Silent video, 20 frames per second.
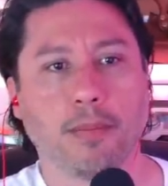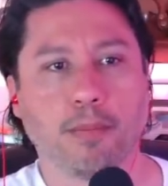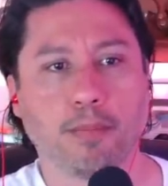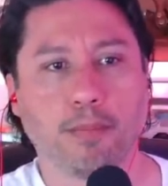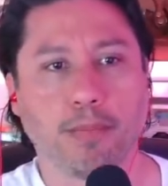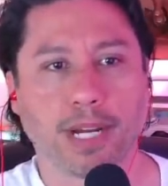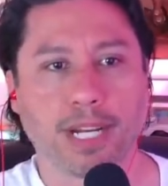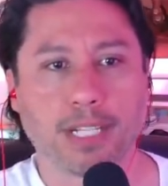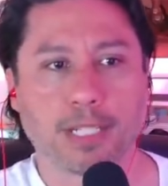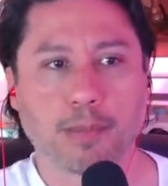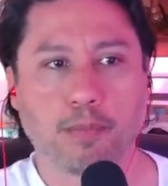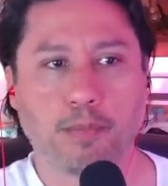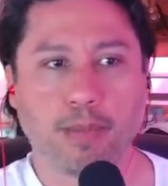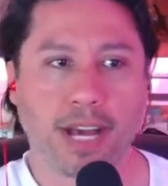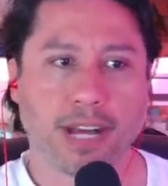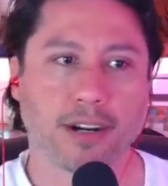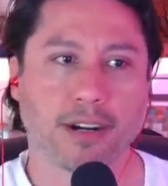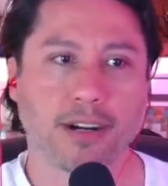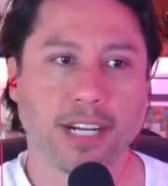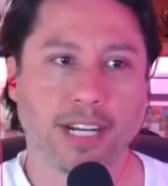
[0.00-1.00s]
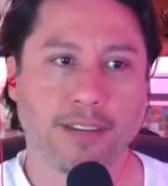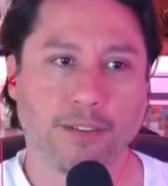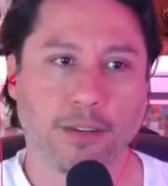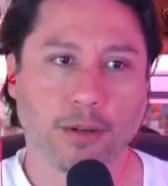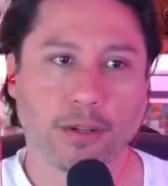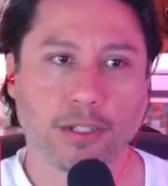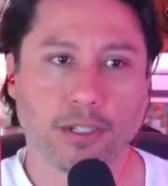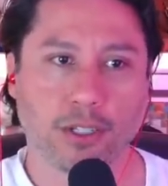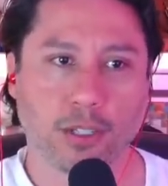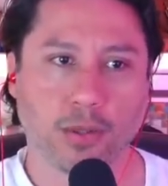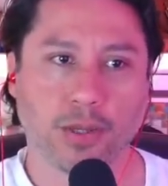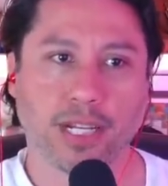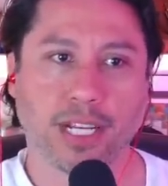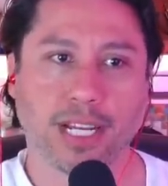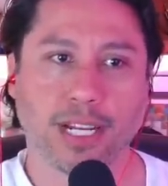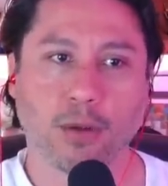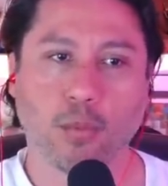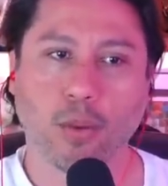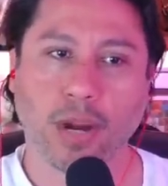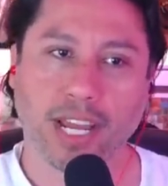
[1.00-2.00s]
But it's better if you can do it
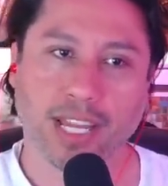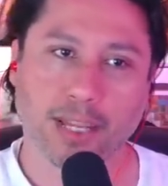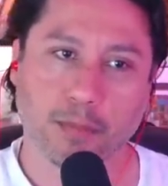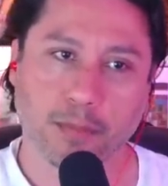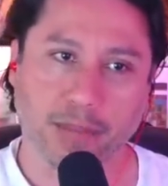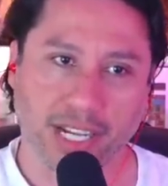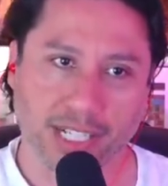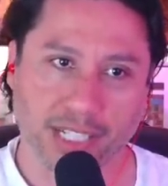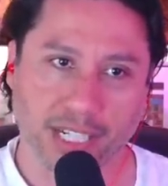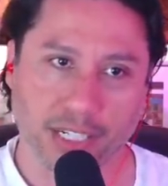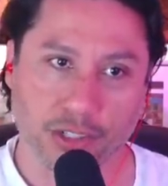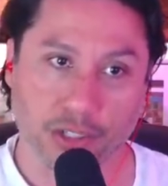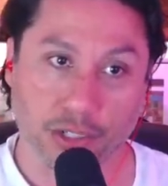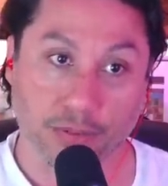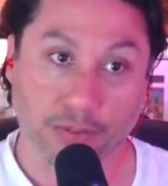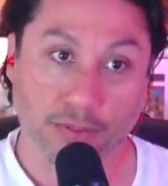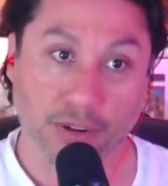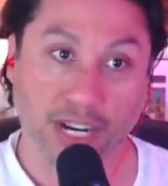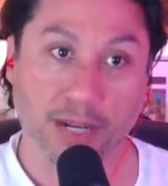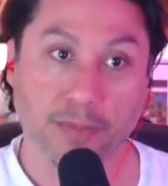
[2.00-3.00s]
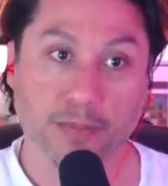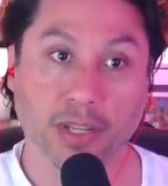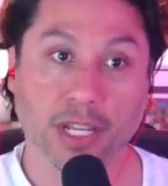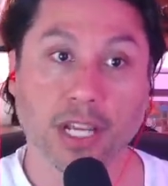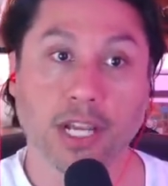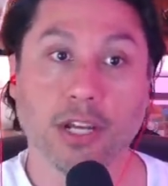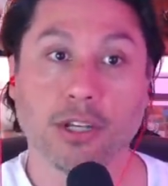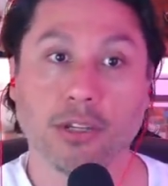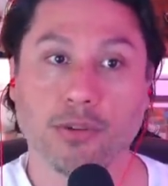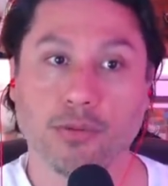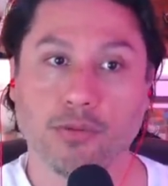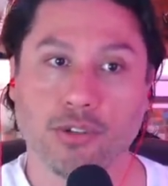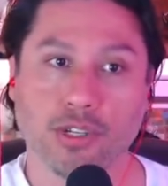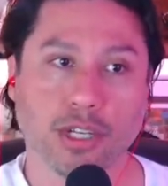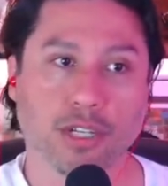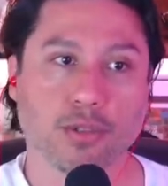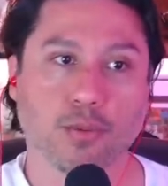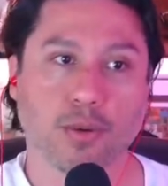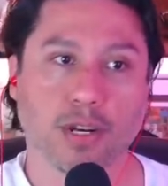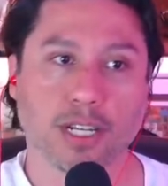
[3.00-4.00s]
in a way that maintains your frame. You
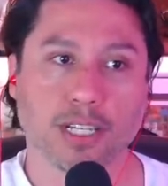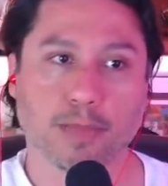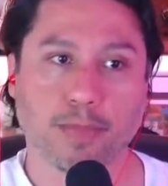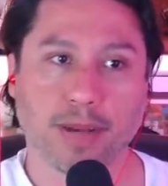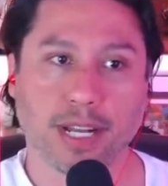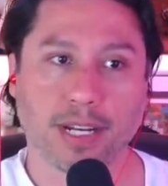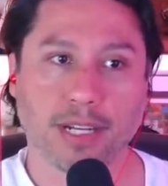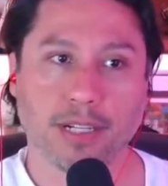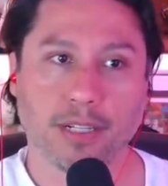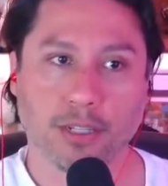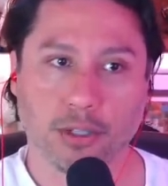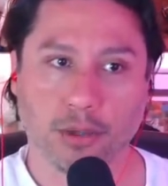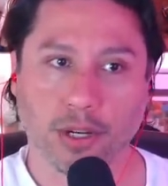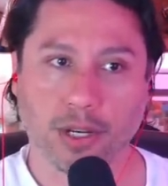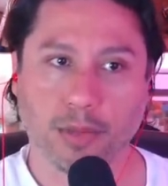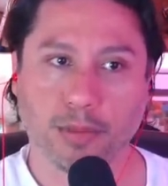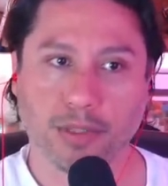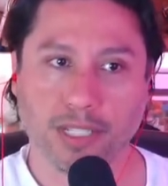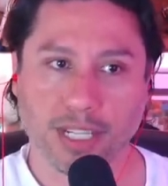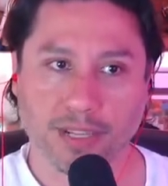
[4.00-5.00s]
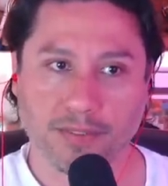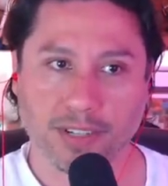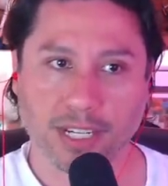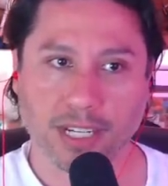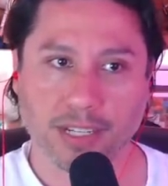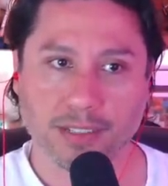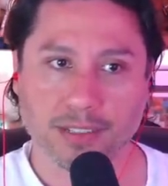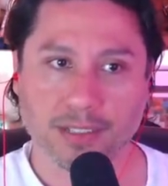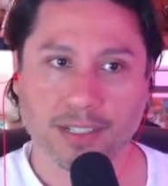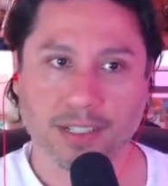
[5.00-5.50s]
just want to spend an enjoyable evening